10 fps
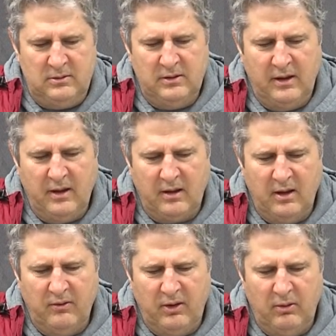they've got
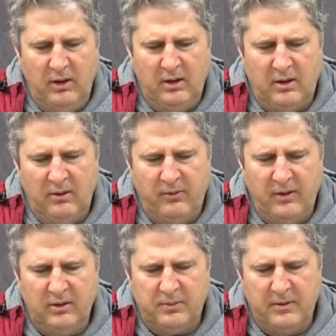kind of a unique
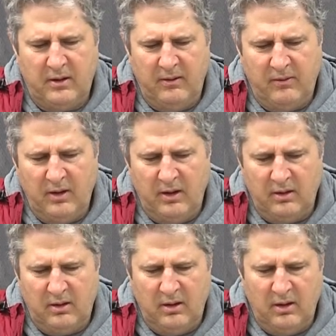defense, but they've
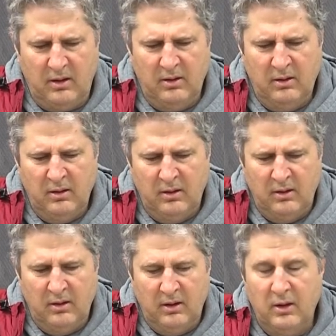got, you
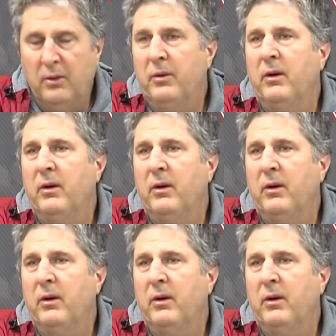know,